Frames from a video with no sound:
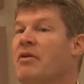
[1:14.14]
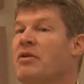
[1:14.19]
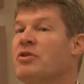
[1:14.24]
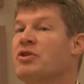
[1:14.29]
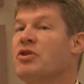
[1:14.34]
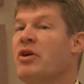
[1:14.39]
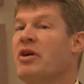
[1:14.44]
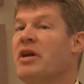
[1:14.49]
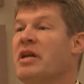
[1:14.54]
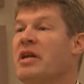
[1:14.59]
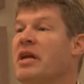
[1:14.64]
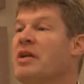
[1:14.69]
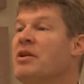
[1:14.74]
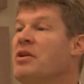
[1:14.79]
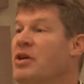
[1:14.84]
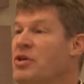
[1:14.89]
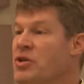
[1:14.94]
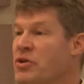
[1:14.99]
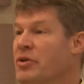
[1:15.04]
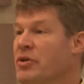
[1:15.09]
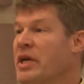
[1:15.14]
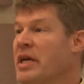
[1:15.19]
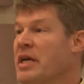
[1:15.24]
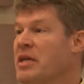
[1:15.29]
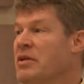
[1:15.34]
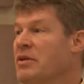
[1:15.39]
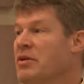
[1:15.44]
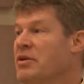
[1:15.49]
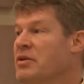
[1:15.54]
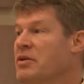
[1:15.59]
started initially
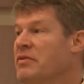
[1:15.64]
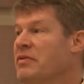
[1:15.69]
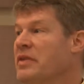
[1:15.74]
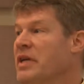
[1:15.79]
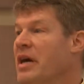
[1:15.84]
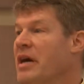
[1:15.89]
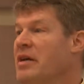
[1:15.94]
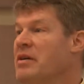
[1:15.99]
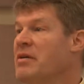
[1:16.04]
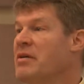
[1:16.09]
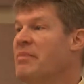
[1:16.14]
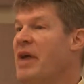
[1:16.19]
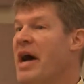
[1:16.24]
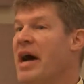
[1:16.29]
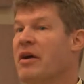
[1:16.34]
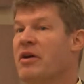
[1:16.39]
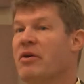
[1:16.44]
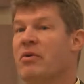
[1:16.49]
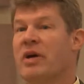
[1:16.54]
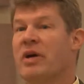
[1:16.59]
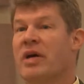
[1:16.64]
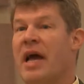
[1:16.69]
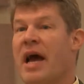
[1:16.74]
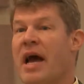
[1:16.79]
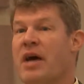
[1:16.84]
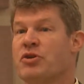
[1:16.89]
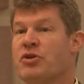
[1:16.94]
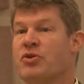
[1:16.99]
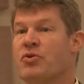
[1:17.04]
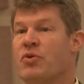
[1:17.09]
exclusively on tobacco, a
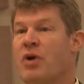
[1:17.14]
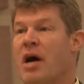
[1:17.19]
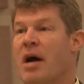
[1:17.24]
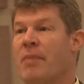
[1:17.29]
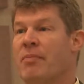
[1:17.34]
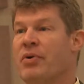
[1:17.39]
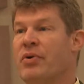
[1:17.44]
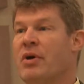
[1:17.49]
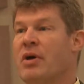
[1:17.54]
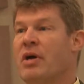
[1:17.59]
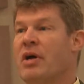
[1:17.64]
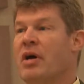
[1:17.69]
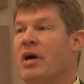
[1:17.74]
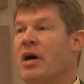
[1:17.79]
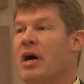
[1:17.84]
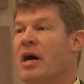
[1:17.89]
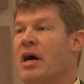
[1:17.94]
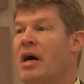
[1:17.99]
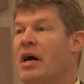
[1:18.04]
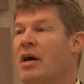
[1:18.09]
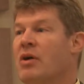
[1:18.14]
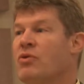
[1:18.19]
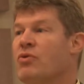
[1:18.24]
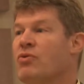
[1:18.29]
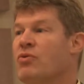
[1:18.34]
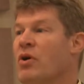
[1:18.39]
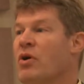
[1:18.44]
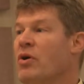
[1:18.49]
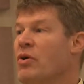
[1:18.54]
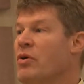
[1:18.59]
cash crop,
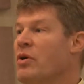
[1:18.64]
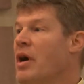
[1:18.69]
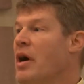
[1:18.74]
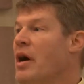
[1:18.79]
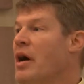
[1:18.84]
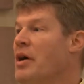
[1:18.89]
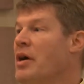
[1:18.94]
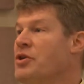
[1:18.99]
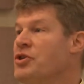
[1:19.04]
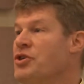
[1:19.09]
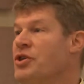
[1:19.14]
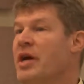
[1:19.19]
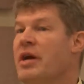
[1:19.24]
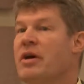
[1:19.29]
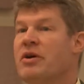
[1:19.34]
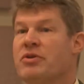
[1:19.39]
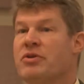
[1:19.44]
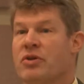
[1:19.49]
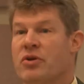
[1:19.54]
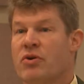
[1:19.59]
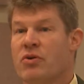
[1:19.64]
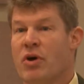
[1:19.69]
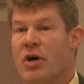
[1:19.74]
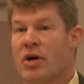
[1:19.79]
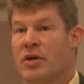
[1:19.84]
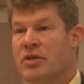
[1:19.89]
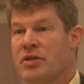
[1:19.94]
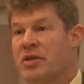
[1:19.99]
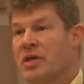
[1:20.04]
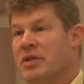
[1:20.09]
grown on shares
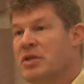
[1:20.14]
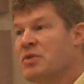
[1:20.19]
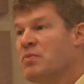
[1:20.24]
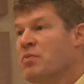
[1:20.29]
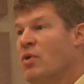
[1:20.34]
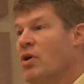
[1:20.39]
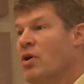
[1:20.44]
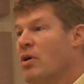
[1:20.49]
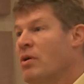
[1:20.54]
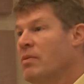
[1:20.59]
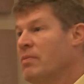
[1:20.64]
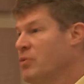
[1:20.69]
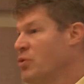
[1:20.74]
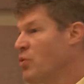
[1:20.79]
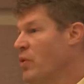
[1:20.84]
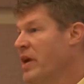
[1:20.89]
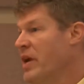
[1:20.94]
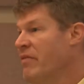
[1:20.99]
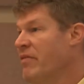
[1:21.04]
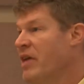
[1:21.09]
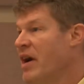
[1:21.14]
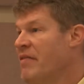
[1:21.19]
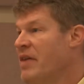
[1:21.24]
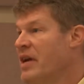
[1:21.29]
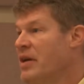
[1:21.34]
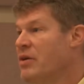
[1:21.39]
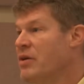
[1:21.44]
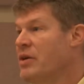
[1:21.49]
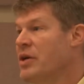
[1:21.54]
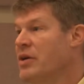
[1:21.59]
across in small
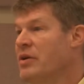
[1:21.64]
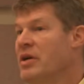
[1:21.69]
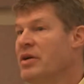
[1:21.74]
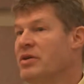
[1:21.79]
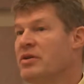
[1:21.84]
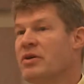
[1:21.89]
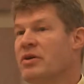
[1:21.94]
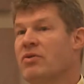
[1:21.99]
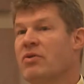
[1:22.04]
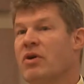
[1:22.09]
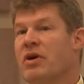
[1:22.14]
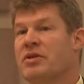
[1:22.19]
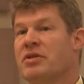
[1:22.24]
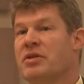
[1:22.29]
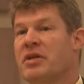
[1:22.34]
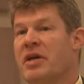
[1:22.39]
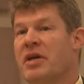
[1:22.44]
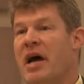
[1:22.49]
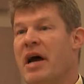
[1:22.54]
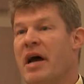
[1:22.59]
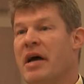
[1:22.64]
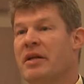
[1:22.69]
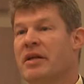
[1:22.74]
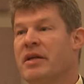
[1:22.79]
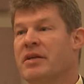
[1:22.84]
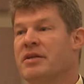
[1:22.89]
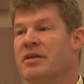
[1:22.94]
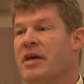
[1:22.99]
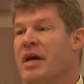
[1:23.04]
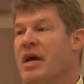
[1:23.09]
25-acre units across the
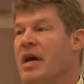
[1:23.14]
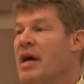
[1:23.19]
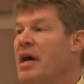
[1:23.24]
island.